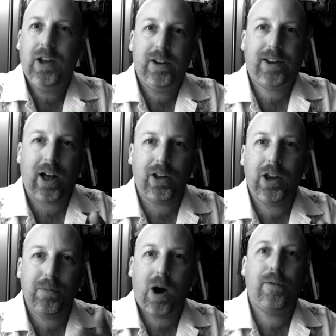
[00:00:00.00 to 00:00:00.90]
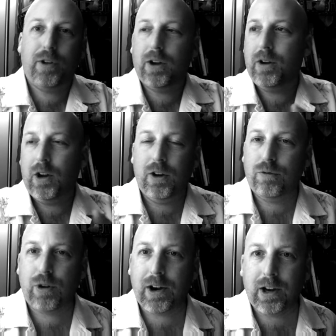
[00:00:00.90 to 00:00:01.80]
Italian mafia
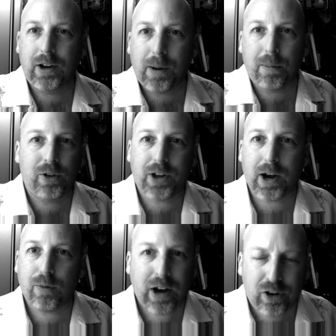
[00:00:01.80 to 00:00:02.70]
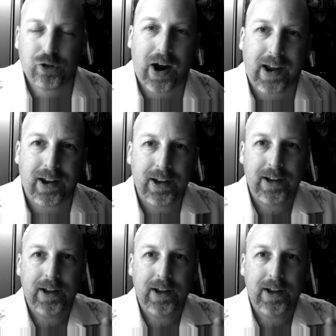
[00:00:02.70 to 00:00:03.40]
running numbers at a racetrack.